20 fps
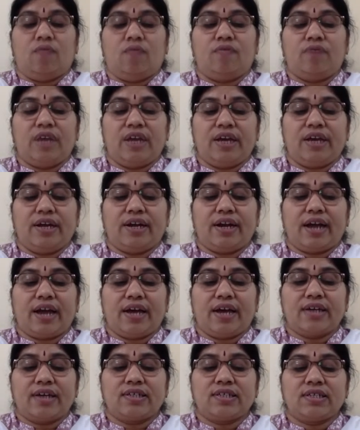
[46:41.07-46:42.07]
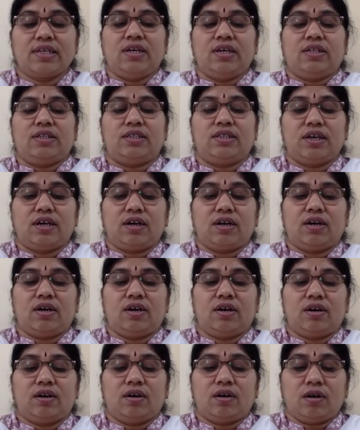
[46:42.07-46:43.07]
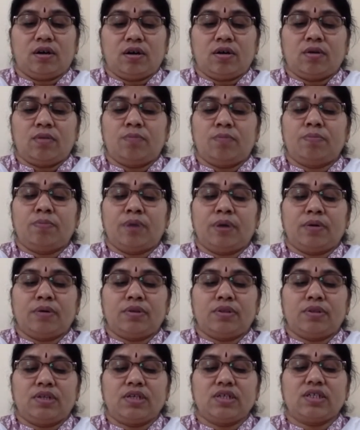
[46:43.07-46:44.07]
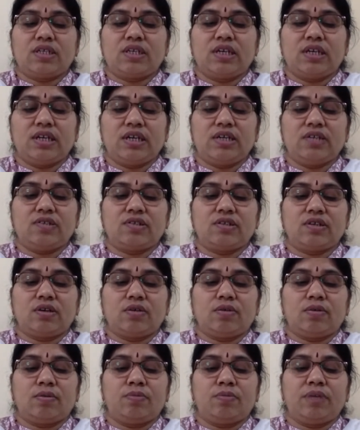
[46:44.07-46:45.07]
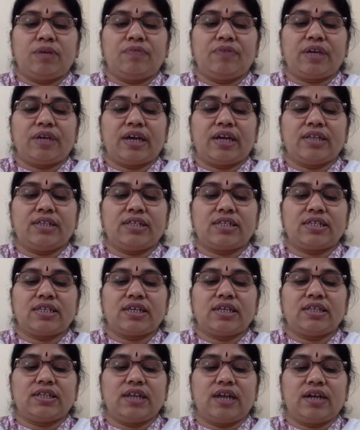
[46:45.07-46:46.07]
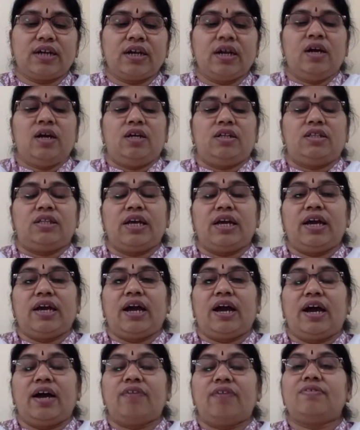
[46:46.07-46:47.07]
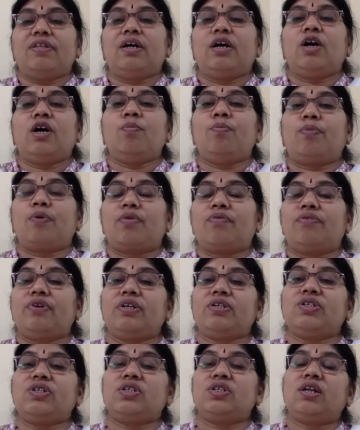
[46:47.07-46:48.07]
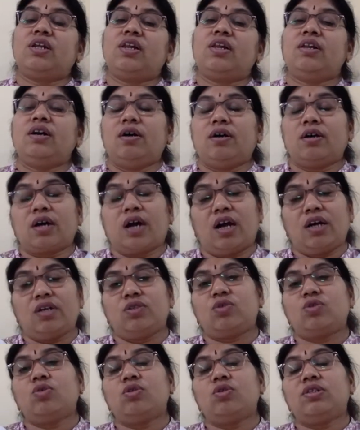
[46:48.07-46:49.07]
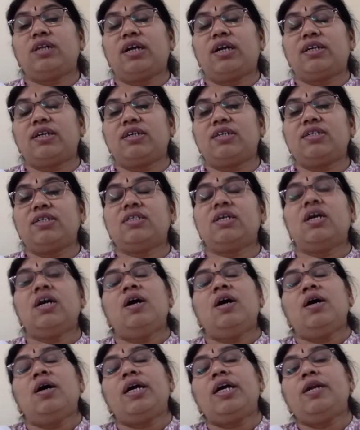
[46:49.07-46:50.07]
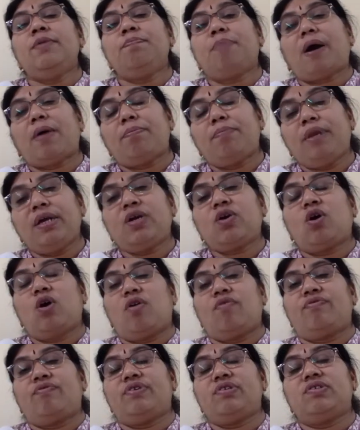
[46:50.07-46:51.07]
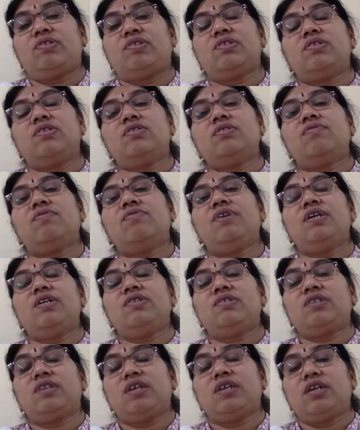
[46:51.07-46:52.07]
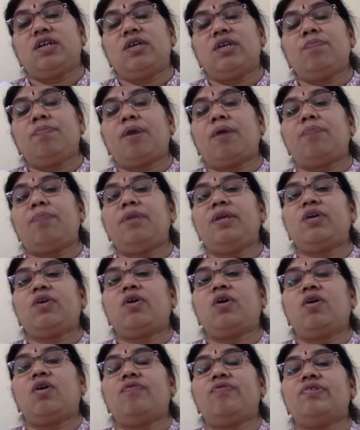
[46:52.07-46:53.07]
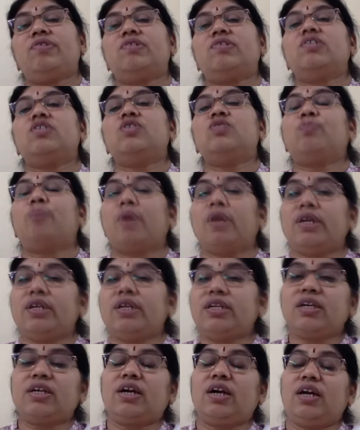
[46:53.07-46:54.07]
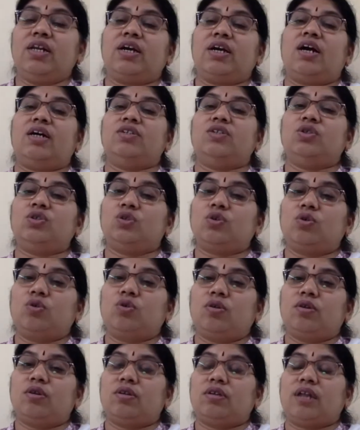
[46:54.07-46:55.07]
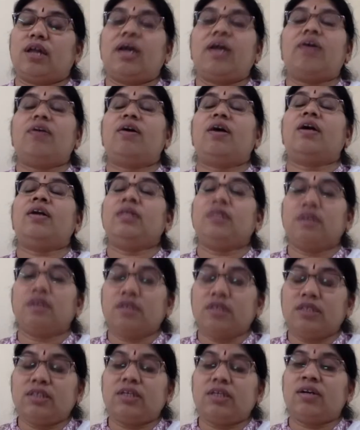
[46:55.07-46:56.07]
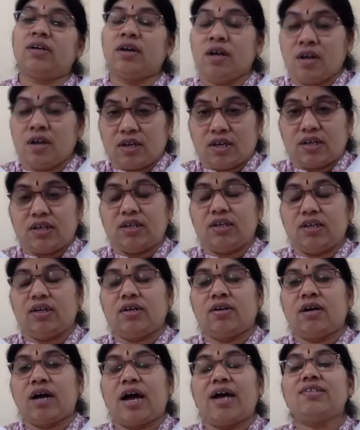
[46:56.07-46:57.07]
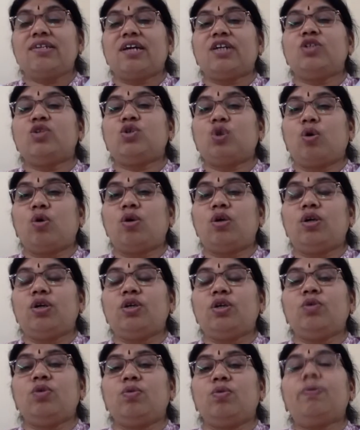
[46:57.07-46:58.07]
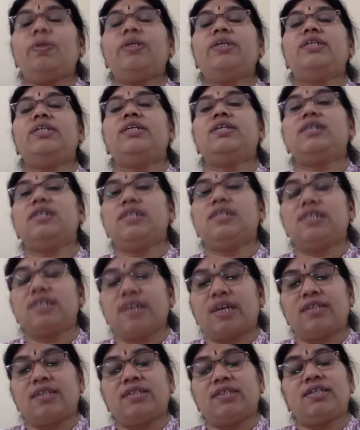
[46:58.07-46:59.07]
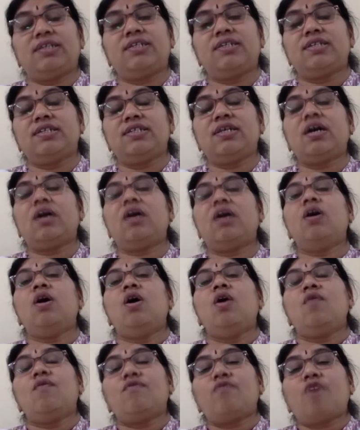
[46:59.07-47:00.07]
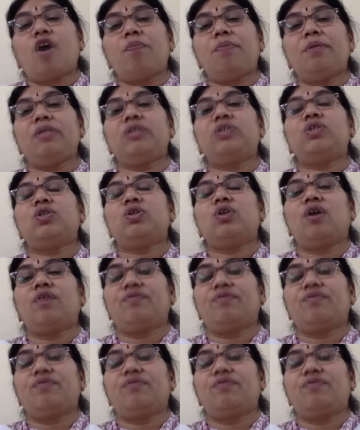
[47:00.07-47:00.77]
whereas this he's they we can say that they have the professional control. That is, in public offices, we see in public offices political control, and in the as I told you, political science, that is the formation